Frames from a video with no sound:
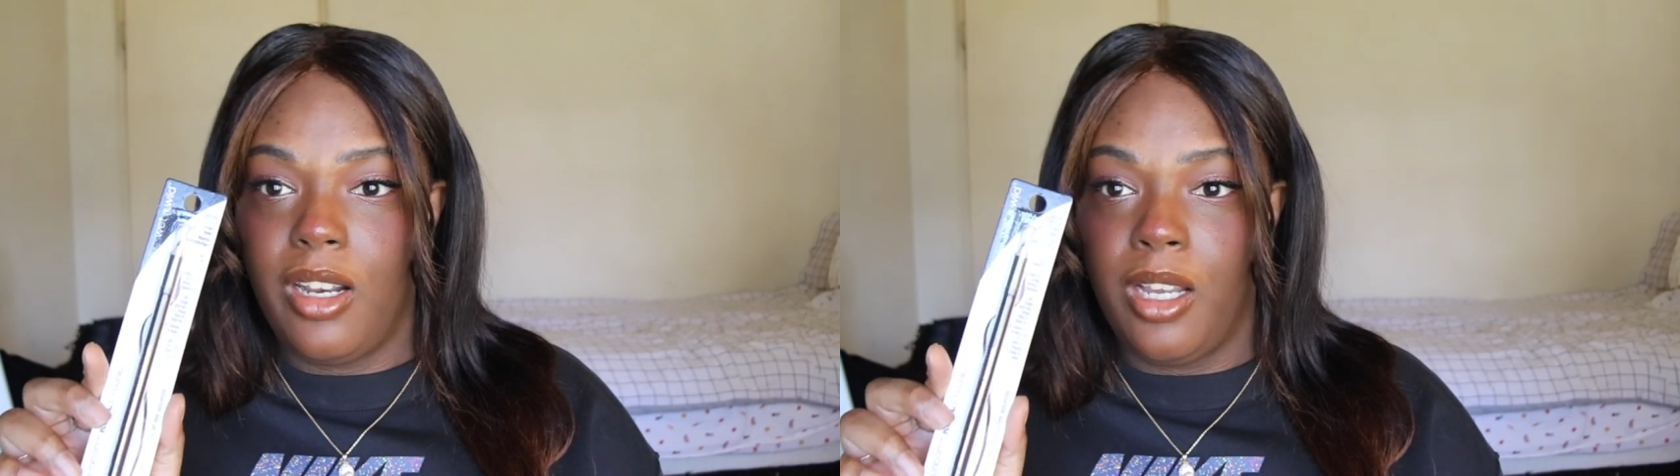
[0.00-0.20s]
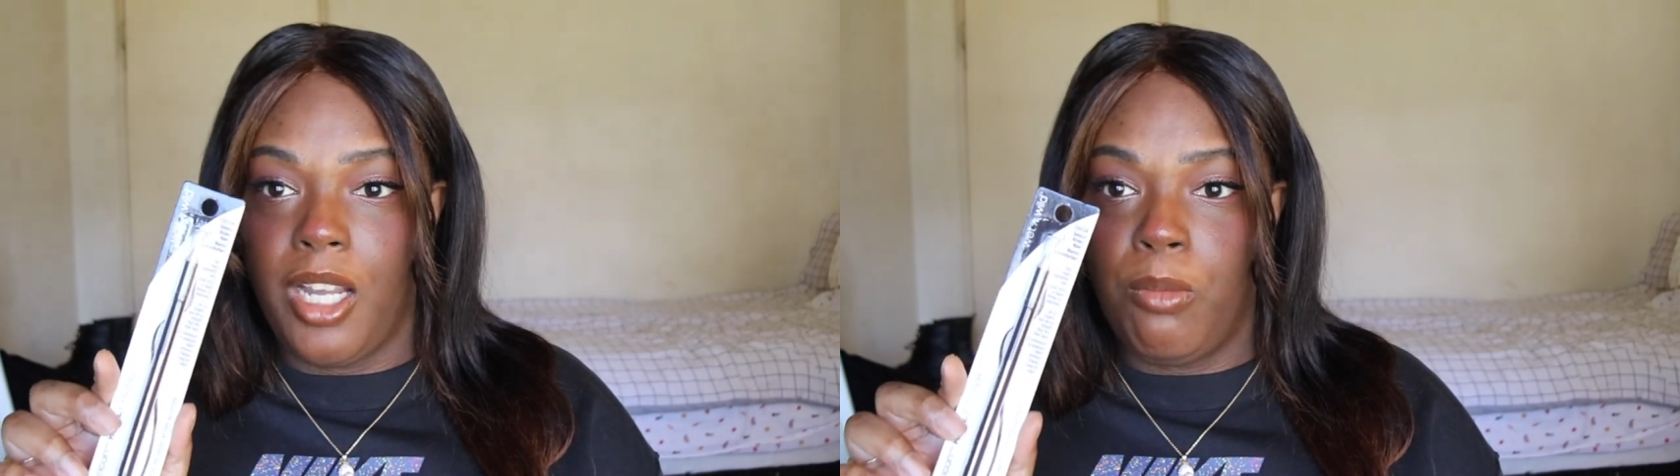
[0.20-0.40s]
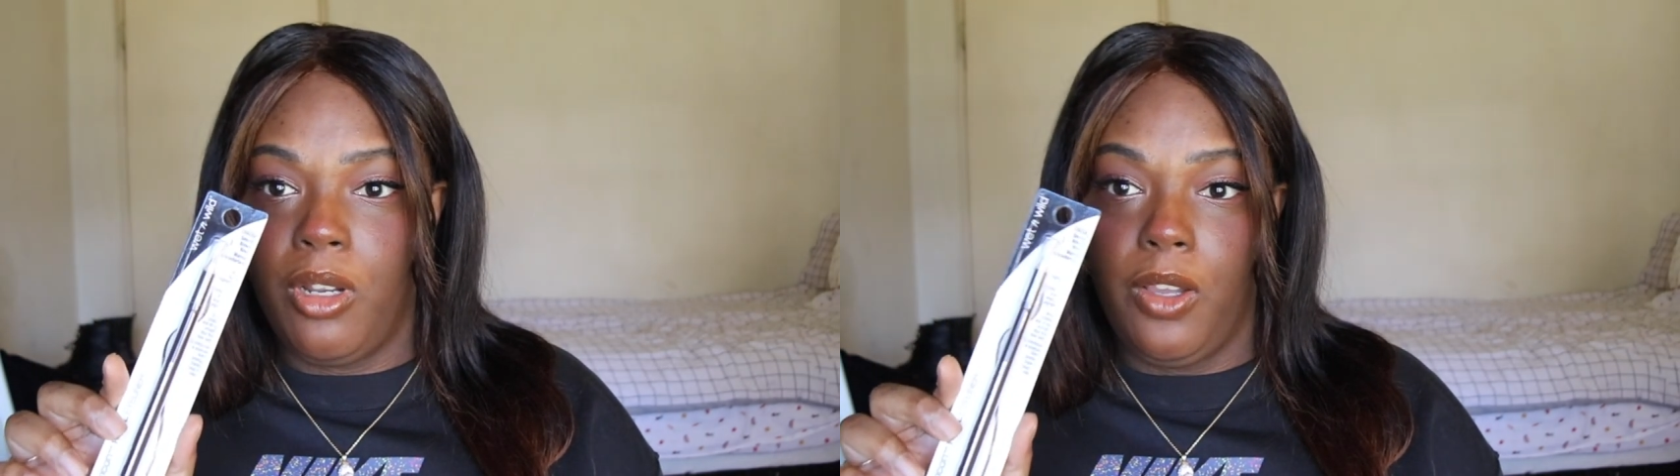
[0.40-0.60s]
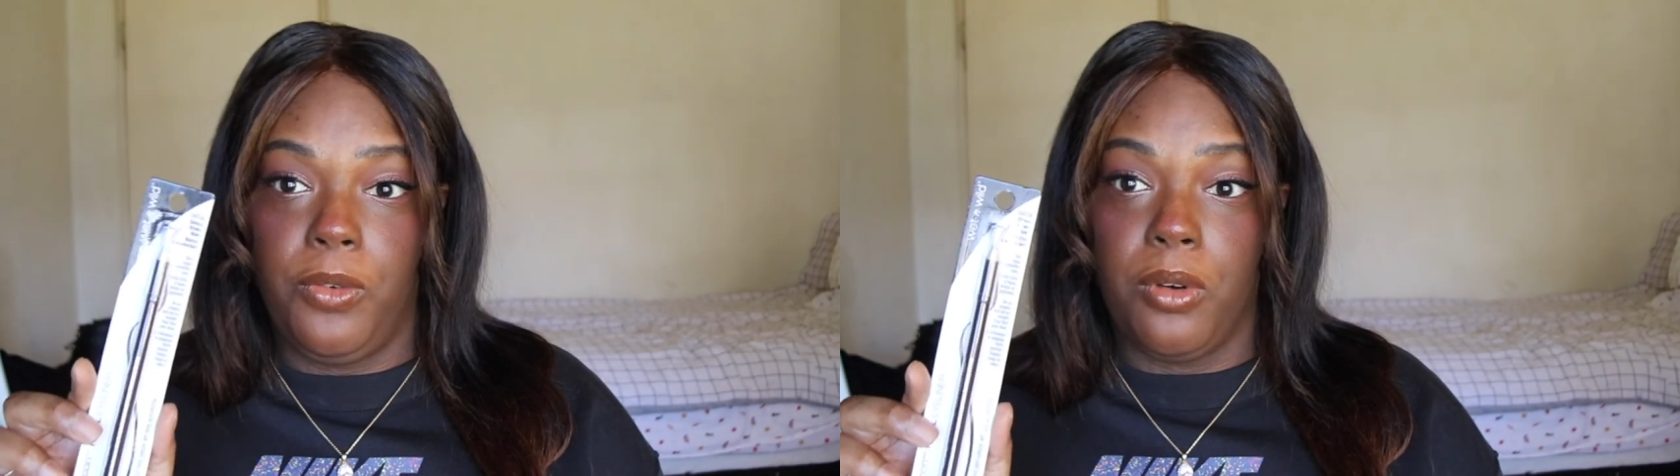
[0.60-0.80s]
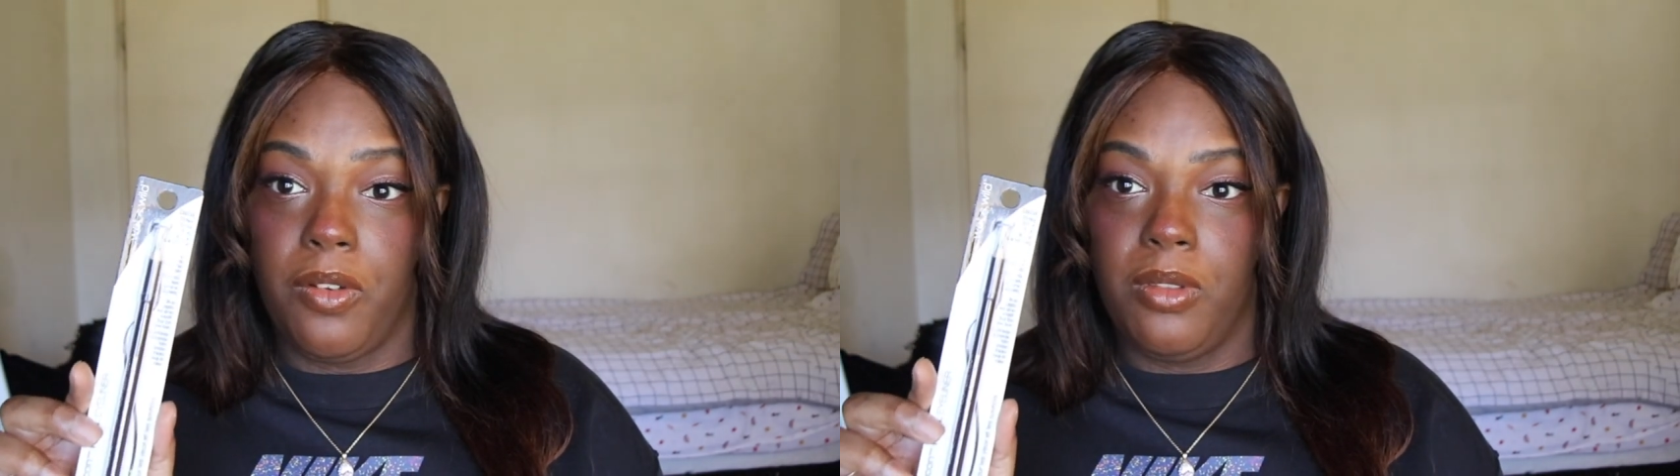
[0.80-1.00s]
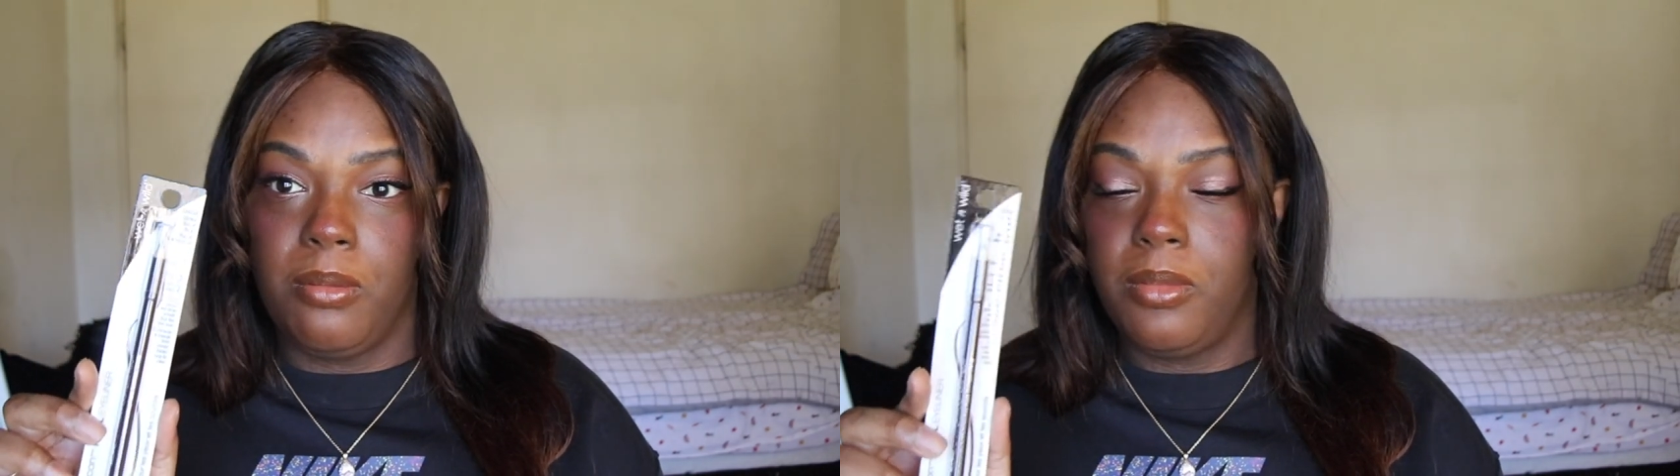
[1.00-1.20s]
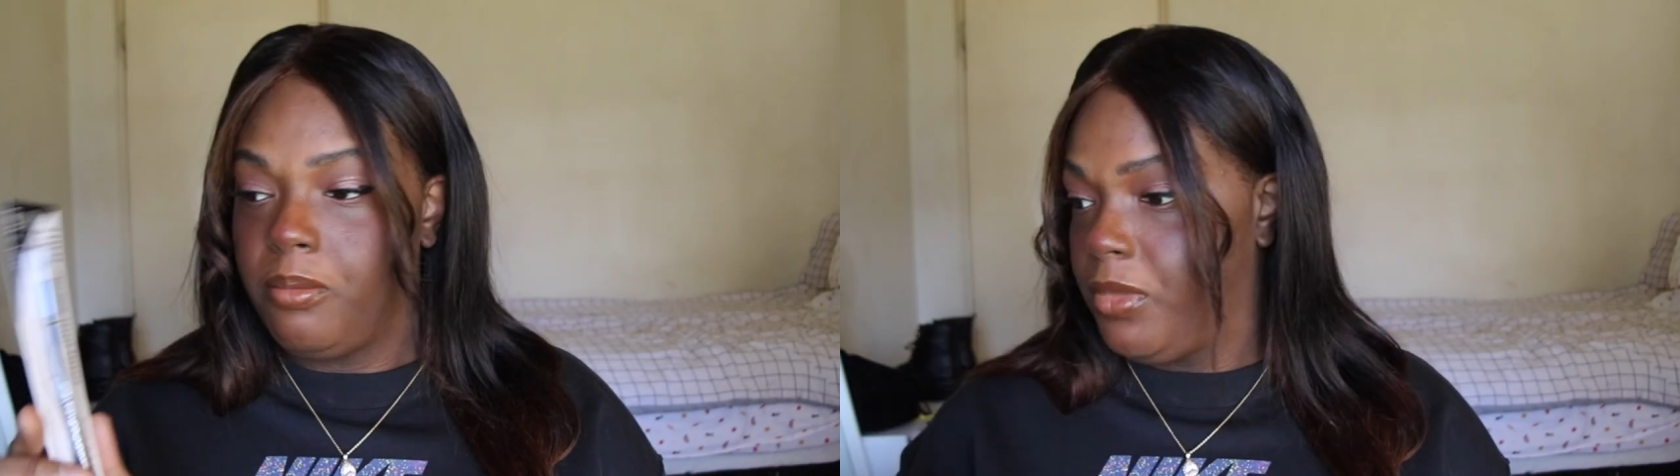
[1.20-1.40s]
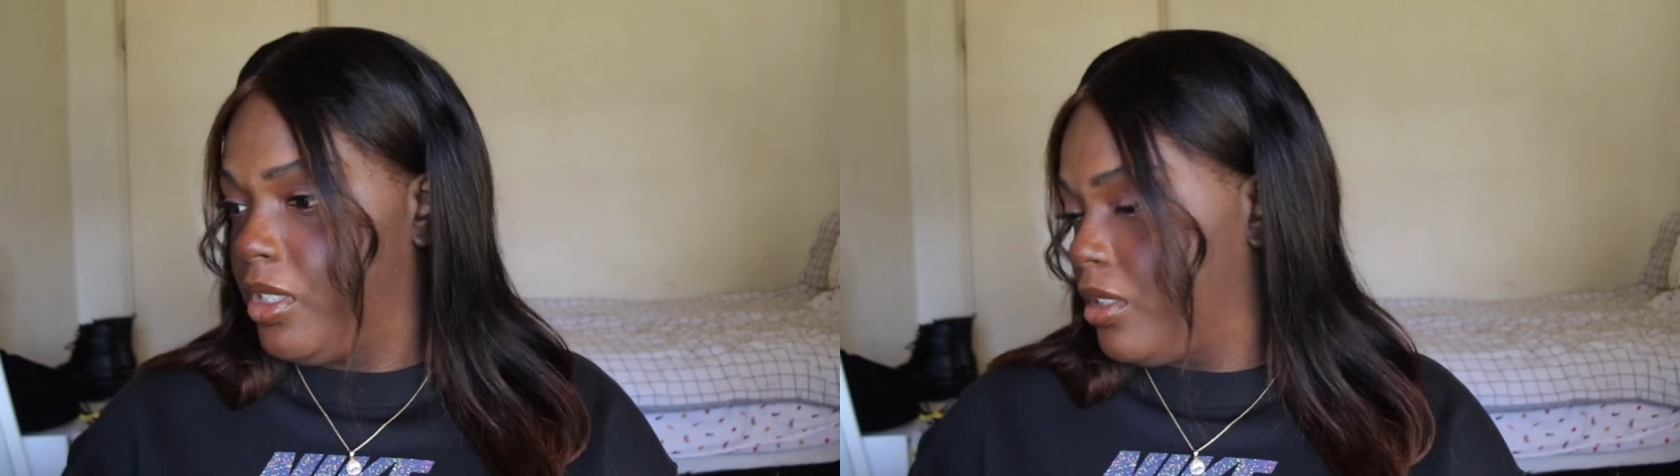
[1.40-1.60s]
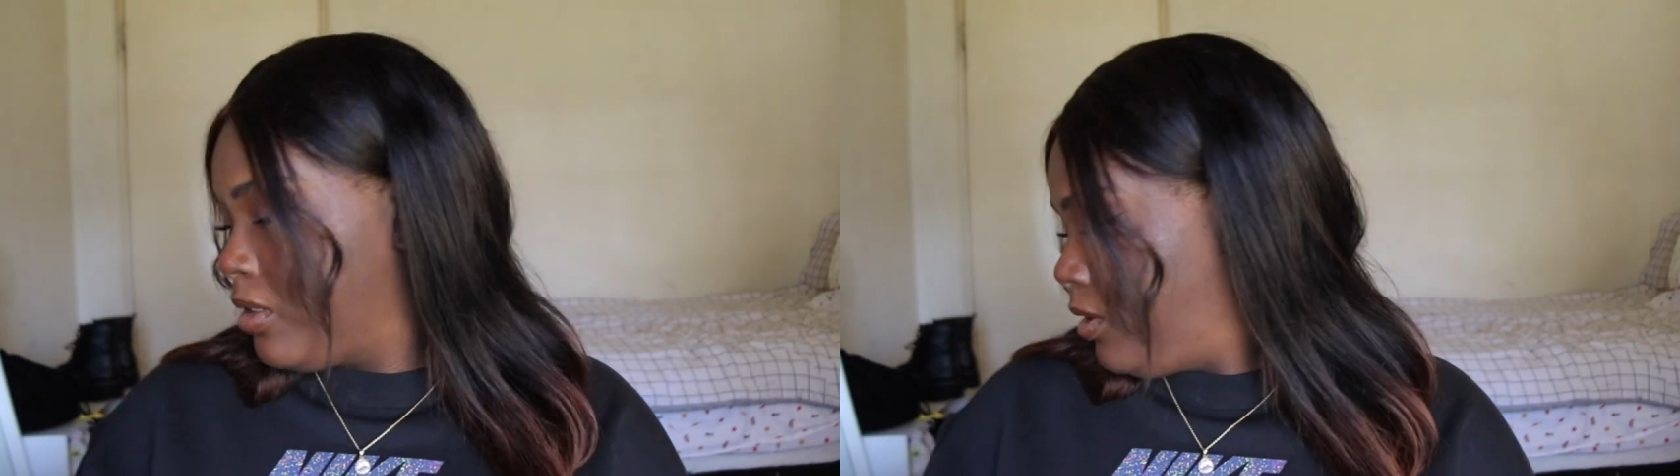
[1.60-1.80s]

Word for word: I, I bought like four of them because